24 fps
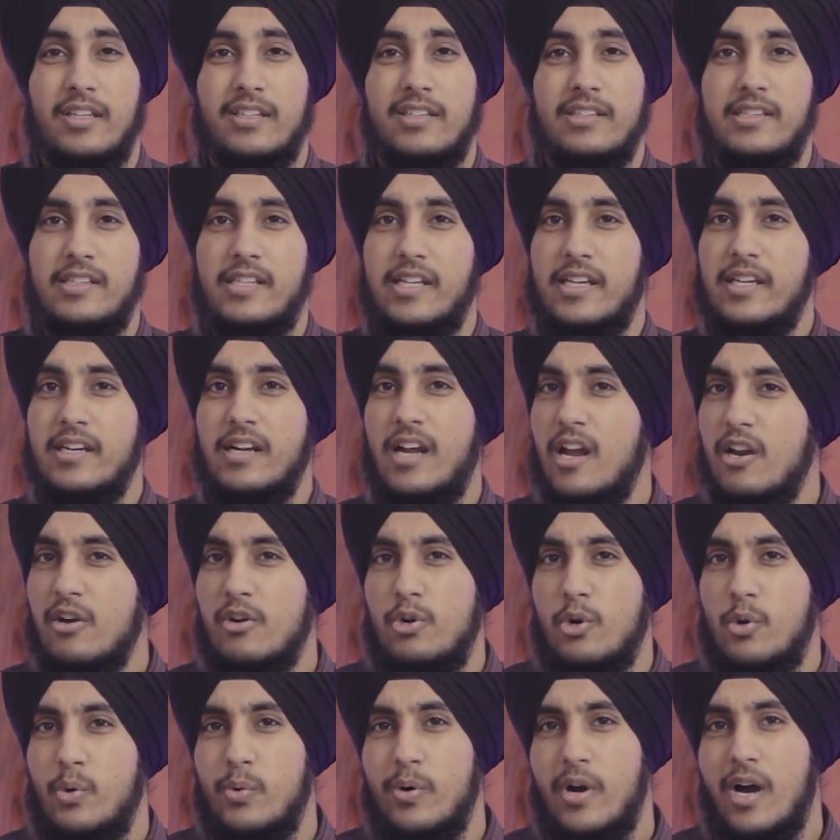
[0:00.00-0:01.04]
There are
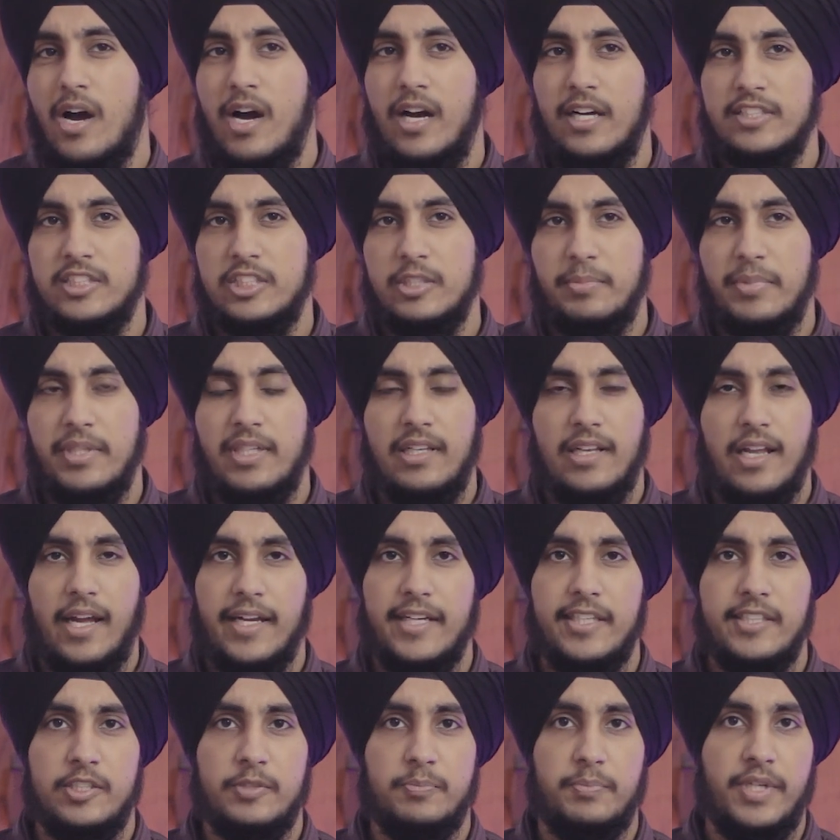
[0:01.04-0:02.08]
no RGB
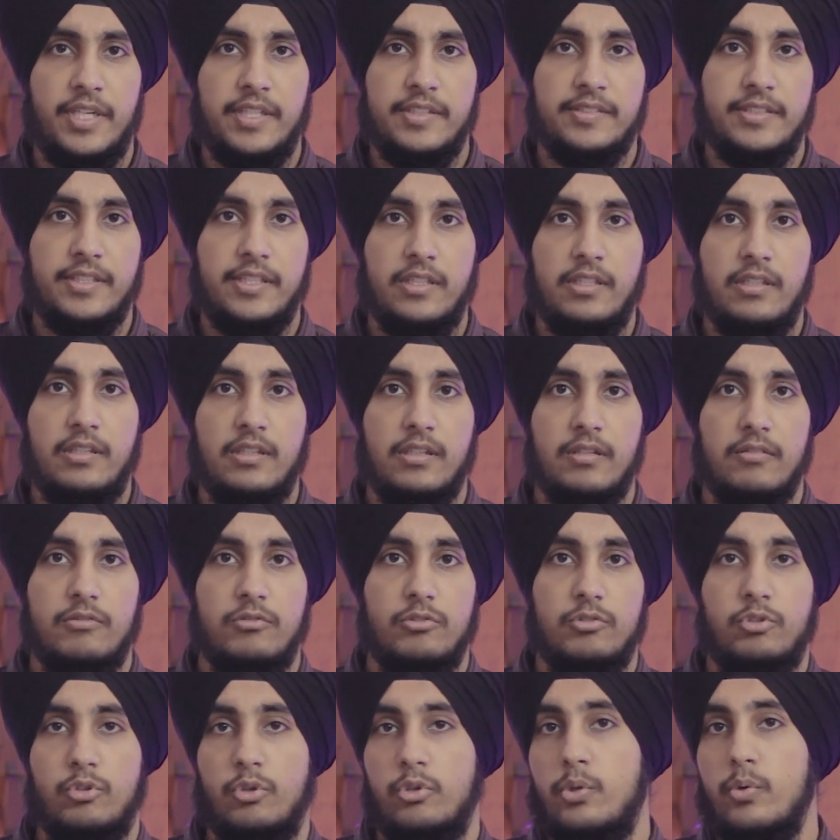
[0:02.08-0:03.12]
lights present,
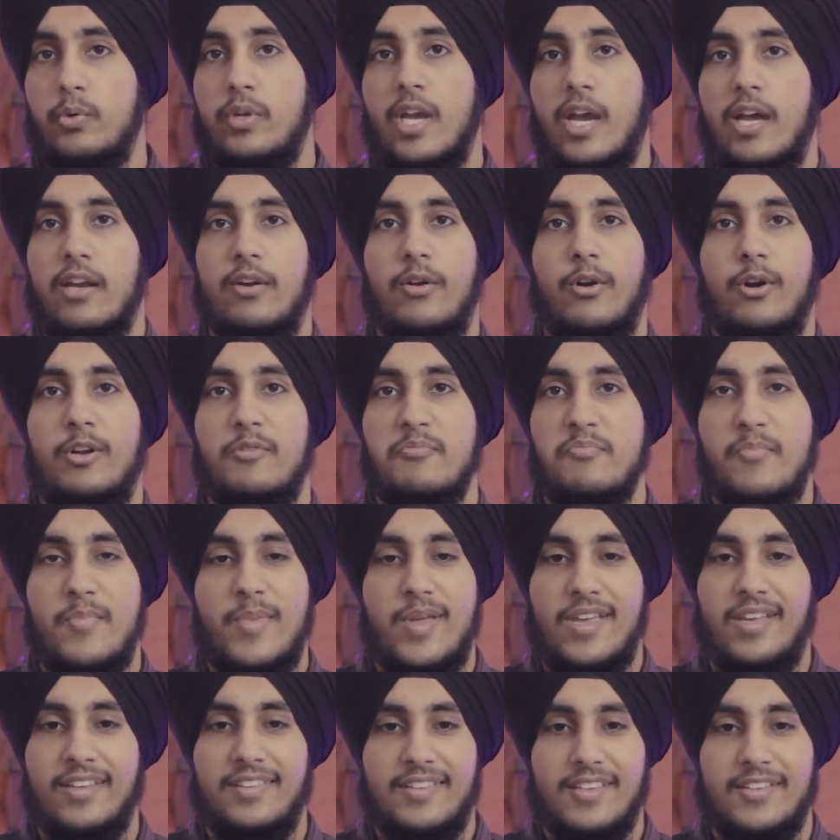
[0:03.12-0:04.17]
so you cannot
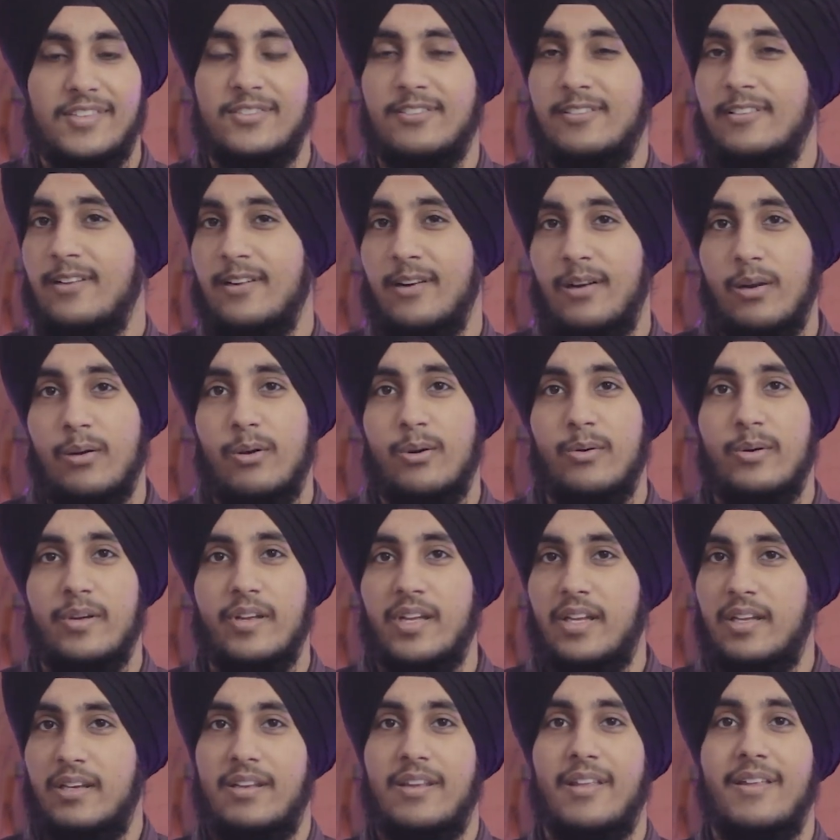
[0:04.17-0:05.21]
make this glow
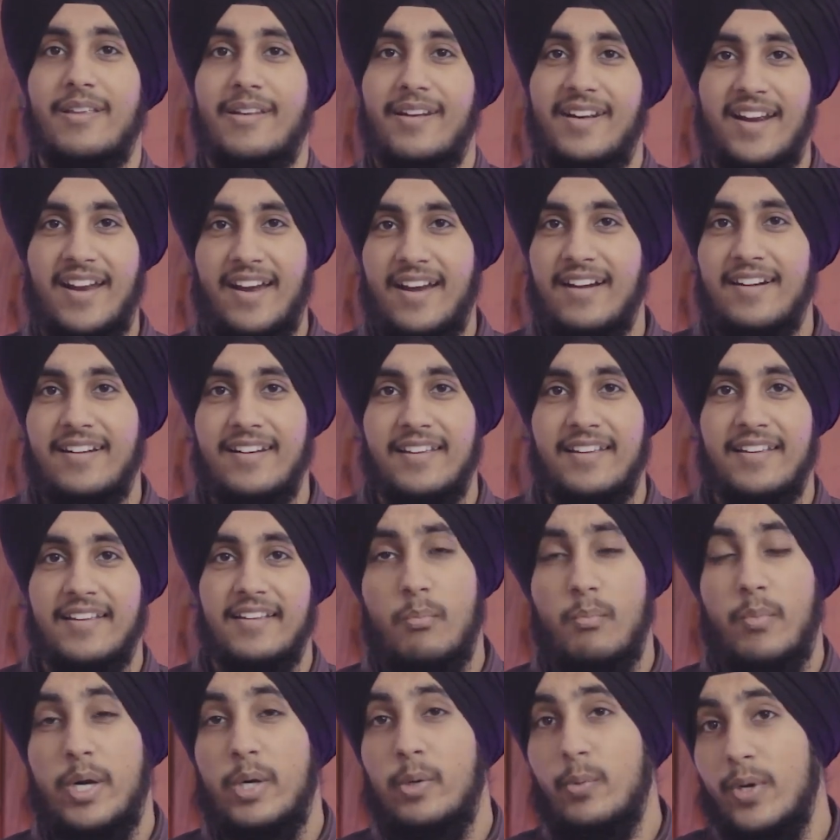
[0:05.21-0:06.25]
in red.
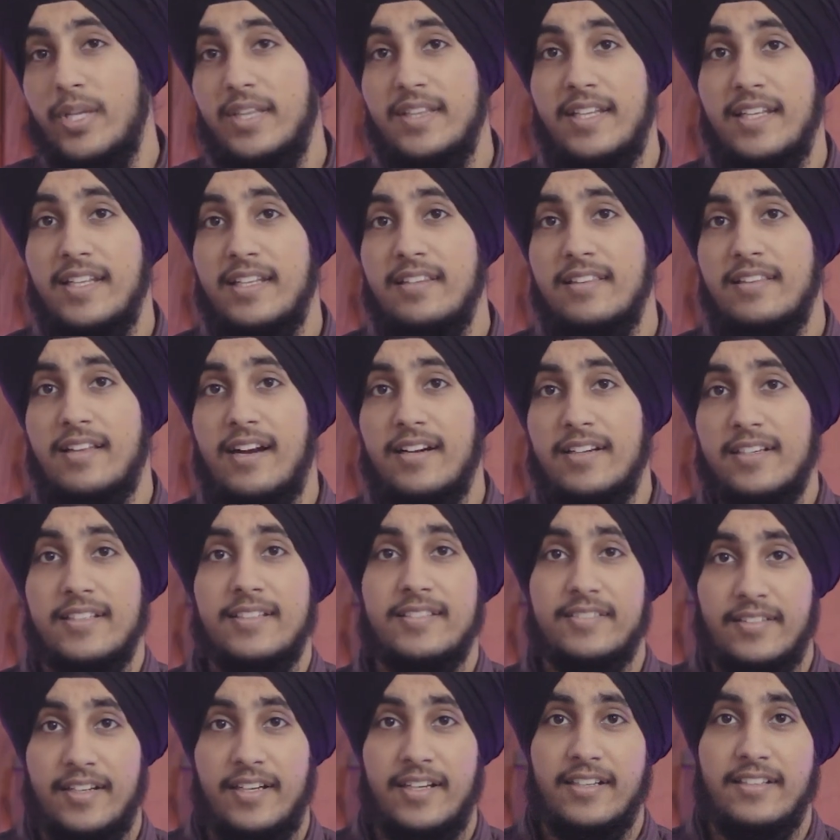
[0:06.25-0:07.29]
But one thing that
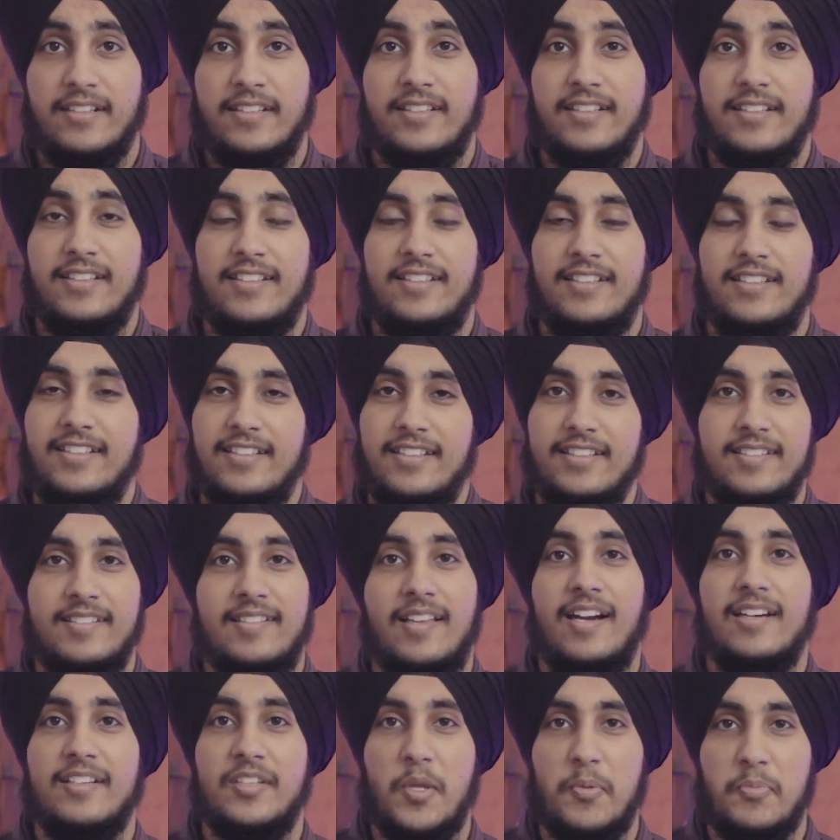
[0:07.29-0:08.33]
is red is
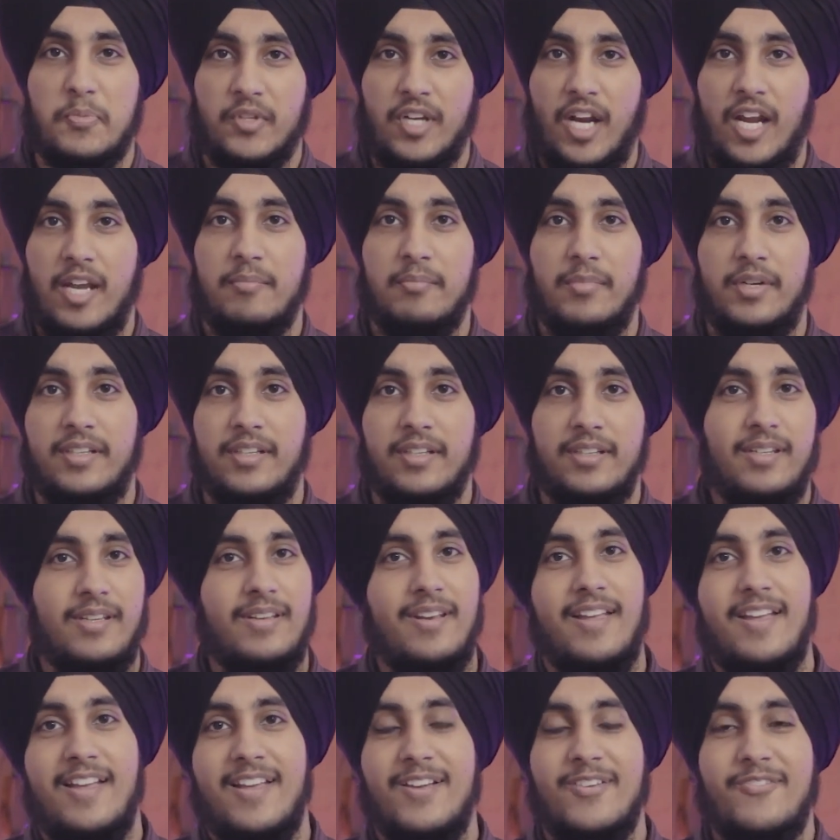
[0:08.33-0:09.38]
that subscribe
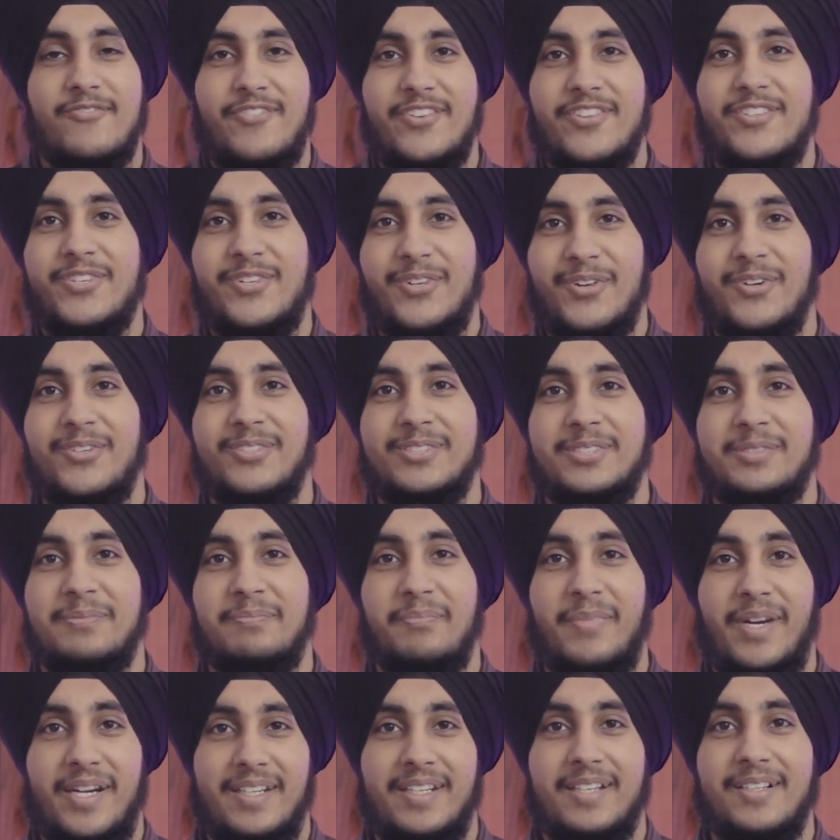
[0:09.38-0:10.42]
button, which looks
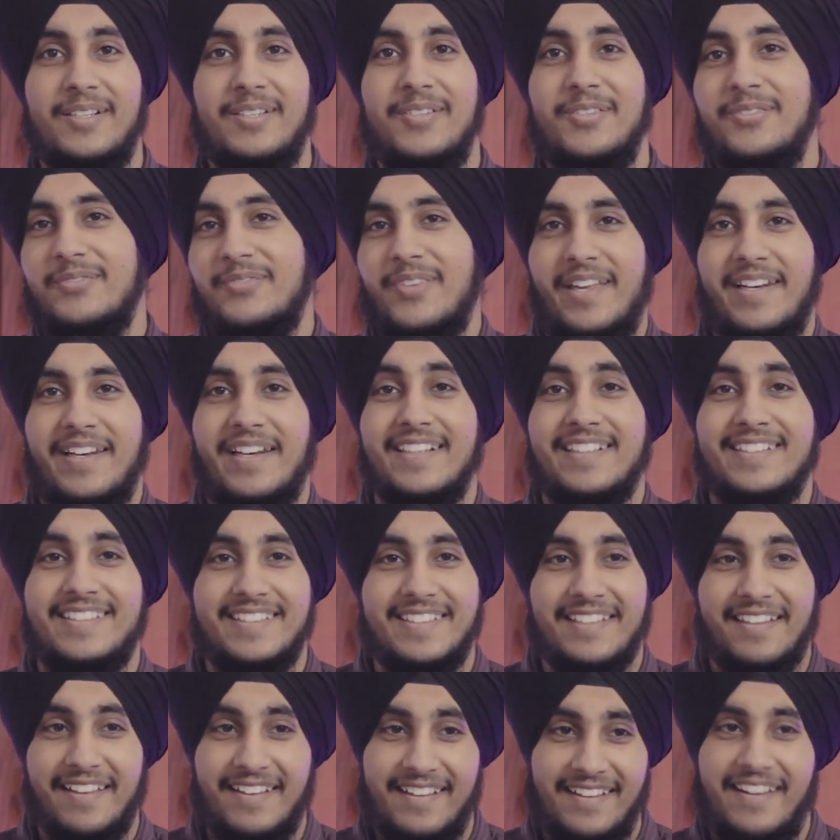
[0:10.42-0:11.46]
better when
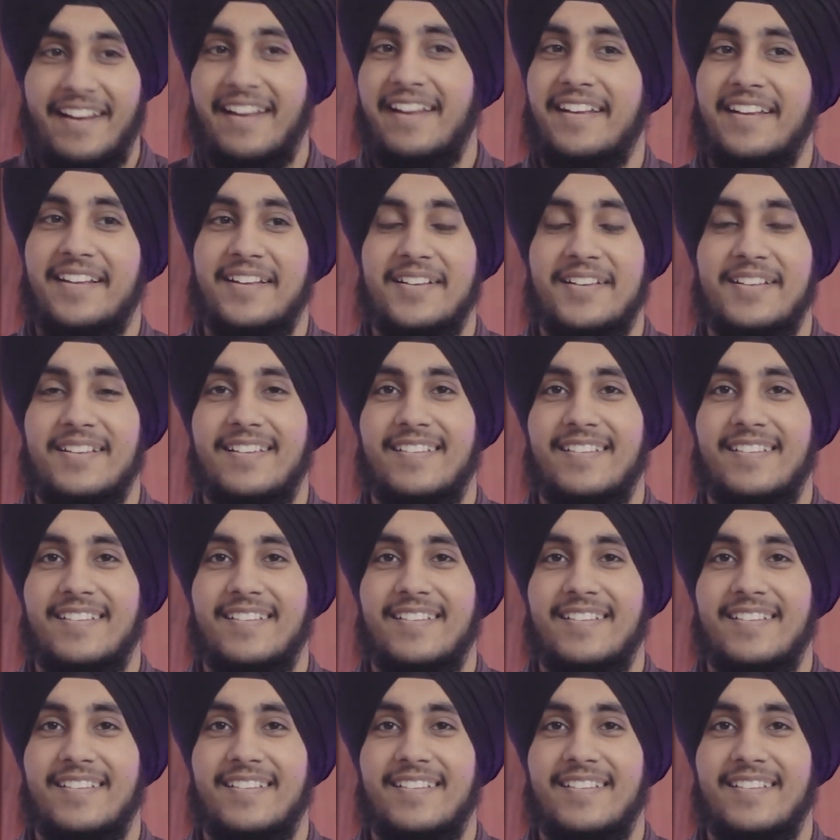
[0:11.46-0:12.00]
it's grey.